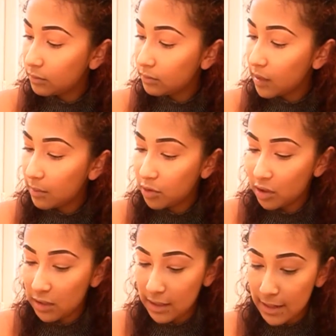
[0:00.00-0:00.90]
just
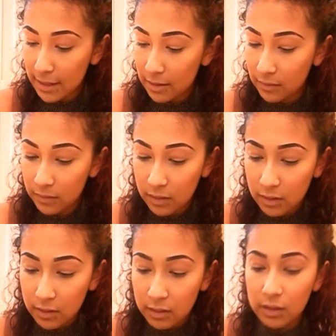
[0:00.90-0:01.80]
going to take
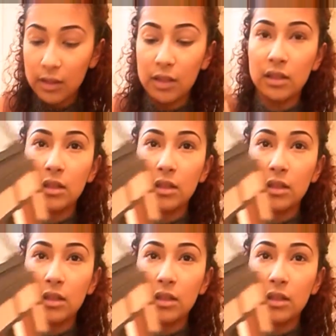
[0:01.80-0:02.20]
this